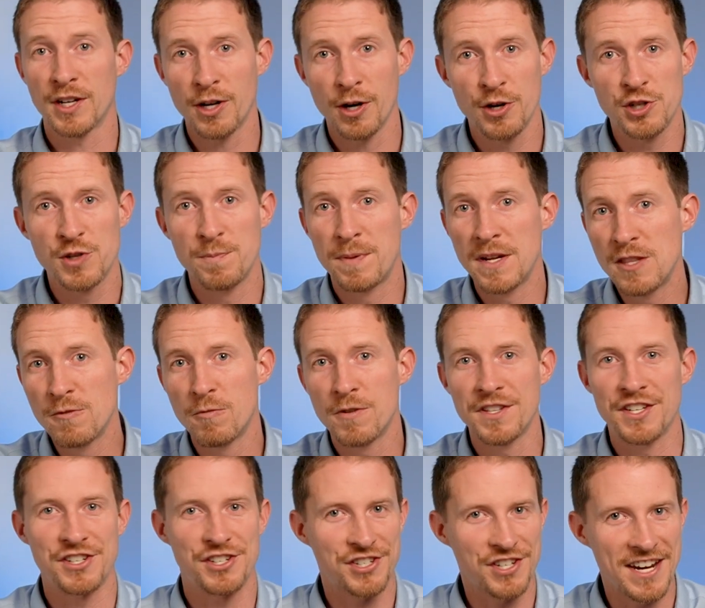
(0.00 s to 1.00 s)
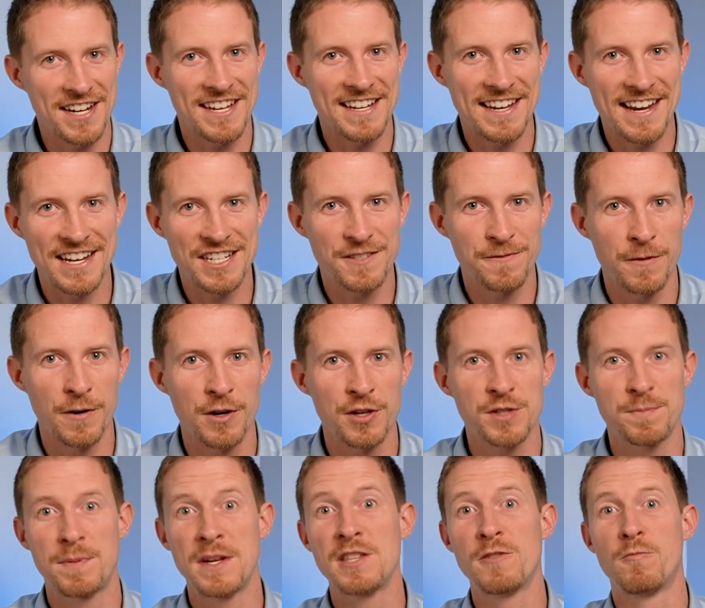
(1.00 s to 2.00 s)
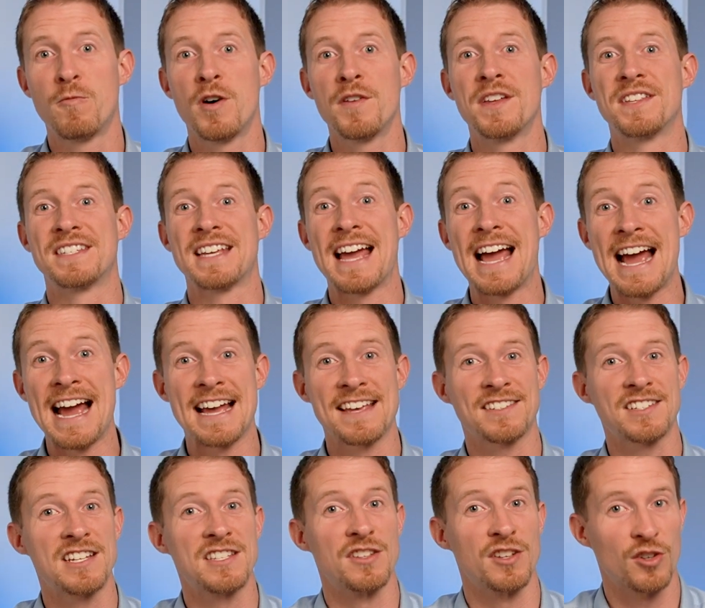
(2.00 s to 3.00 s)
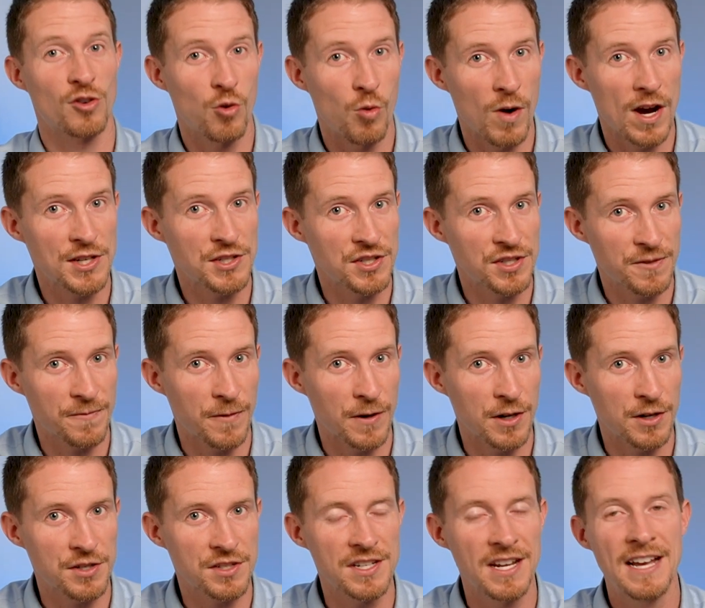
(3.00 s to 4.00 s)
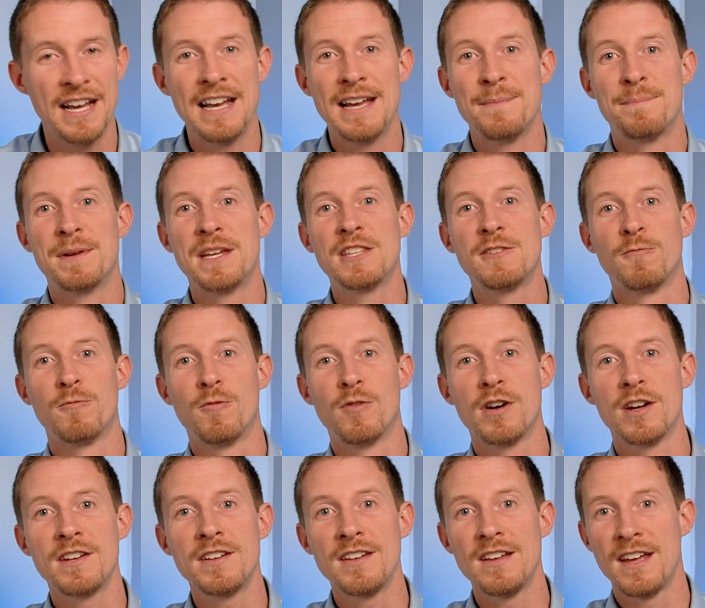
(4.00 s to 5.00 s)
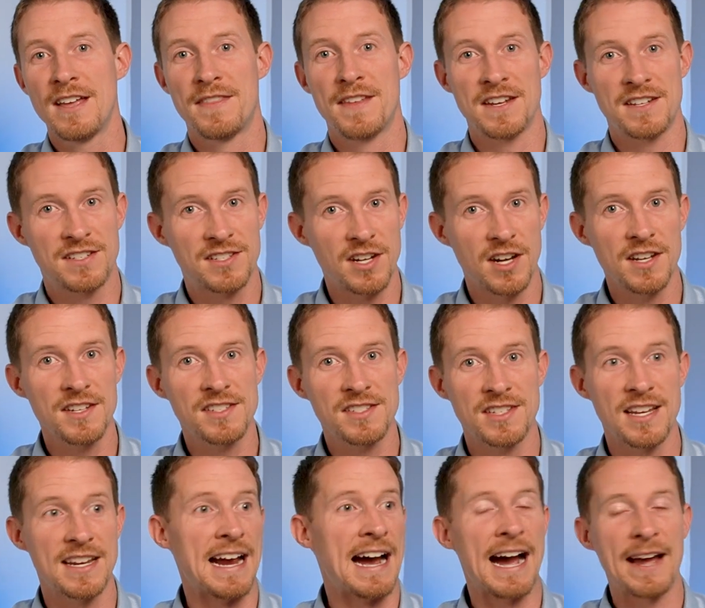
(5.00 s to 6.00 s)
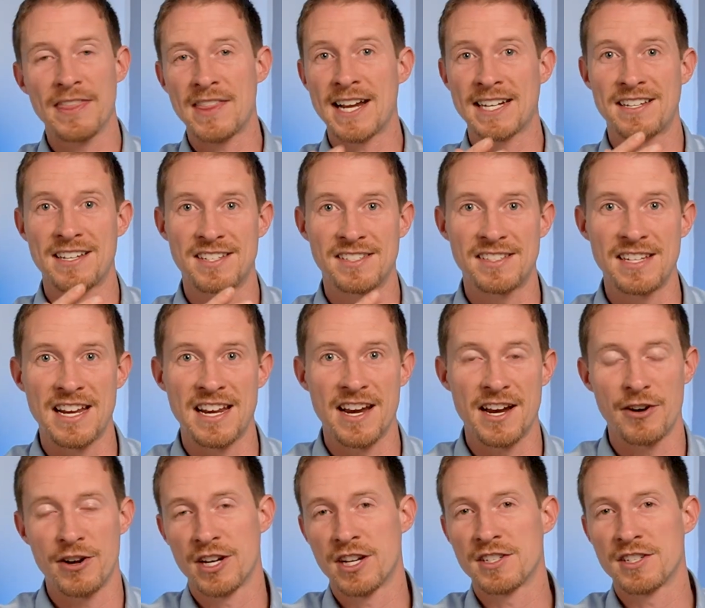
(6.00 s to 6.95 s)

I encourage you, be the one that's shaking hands first, be the one that's asking the questions first, be the one that does say, I'd like to see an area.